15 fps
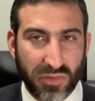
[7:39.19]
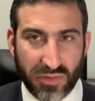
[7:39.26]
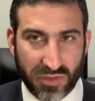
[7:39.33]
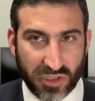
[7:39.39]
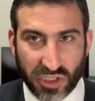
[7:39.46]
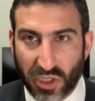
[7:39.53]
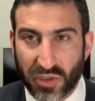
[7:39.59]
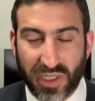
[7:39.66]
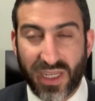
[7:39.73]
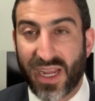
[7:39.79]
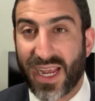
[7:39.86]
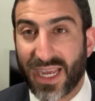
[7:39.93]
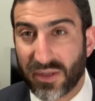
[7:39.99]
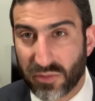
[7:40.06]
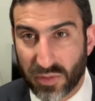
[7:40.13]
Jodi
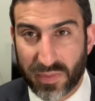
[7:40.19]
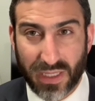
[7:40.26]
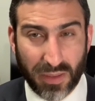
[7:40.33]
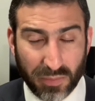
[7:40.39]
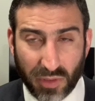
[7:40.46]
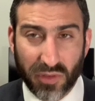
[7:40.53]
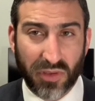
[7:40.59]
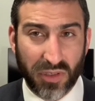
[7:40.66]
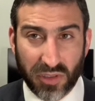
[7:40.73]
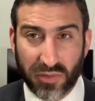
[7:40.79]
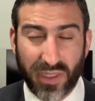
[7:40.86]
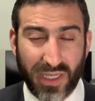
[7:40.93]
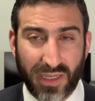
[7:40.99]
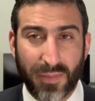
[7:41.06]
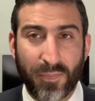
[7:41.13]
and Ruby are both
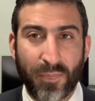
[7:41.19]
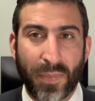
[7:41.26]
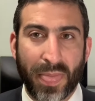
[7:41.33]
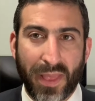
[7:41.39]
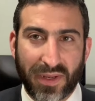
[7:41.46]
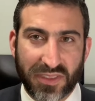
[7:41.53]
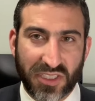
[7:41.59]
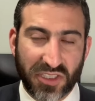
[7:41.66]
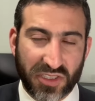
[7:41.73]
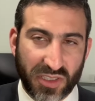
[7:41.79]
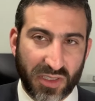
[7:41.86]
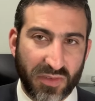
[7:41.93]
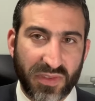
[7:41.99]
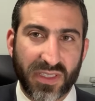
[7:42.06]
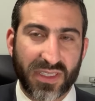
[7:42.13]
agreeing to
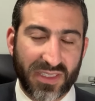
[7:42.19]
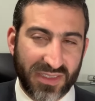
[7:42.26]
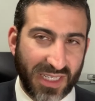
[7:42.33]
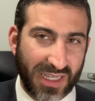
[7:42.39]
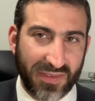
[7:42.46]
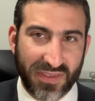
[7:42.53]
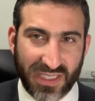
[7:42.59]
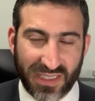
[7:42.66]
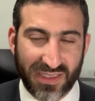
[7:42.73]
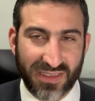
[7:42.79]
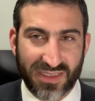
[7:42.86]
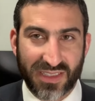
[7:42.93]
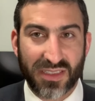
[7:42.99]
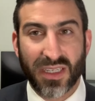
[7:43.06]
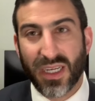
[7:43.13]
serve consecutive
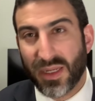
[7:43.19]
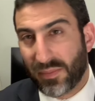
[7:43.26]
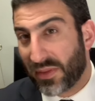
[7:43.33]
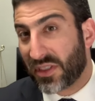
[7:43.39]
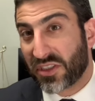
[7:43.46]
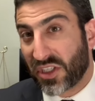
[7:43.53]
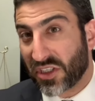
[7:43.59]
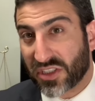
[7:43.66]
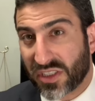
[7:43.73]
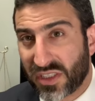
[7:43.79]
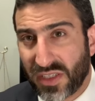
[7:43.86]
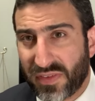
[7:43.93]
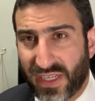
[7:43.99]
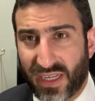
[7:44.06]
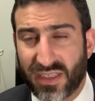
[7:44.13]
sentences, but the judge can
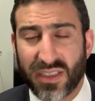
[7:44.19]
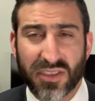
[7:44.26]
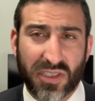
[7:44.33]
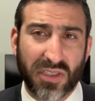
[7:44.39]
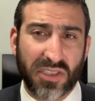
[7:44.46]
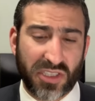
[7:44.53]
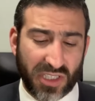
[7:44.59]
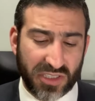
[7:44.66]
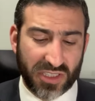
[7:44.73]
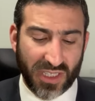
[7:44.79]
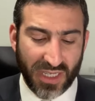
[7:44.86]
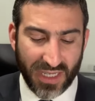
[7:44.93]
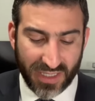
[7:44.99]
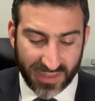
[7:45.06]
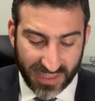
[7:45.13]
deviate. So the judge
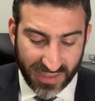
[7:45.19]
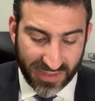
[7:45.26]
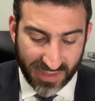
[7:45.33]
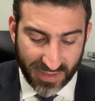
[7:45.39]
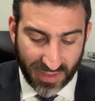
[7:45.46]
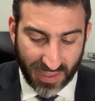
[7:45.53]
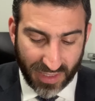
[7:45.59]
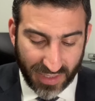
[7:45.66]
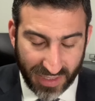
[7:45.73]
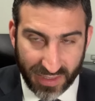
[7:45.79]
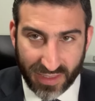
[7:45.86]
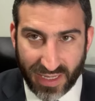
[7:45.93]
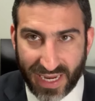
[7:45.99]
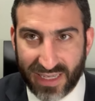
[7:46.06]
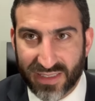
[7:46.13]
did
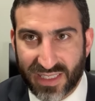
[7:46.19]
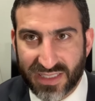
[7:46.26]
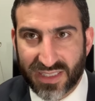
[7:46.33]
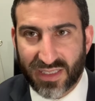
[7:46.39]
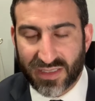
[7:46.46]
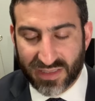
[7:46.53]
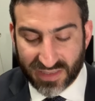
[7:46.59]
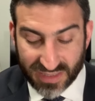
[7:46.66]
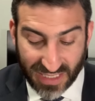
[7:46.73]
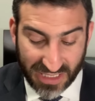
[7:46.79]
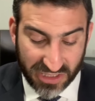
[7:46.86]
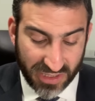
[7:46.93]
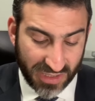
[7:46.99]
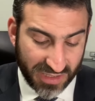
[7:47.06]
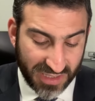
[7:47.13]
analyze it under the
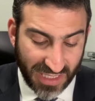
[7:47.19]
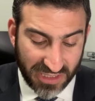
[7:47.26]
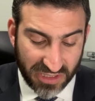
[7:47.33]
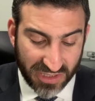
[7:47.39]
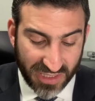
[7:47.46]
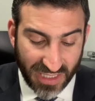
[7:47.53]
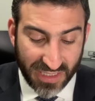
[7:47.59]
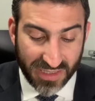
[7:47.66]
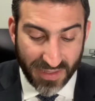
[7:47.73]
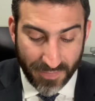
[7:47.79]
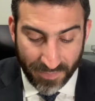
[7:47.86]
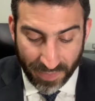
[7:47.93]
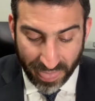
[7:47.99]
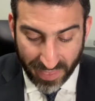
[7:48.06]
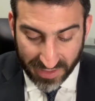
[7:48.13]
statute, and the statute says
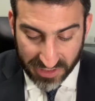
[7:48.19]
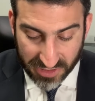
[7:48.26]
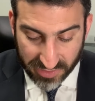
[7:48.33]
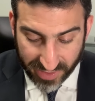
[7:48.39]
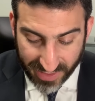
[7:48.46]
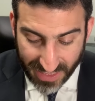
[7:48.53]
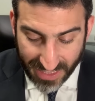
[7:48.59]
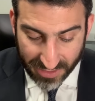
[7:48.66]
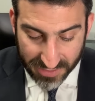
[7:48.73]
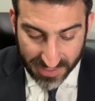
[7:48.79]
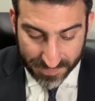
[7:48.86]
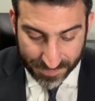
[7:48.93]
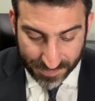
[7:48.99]
straight out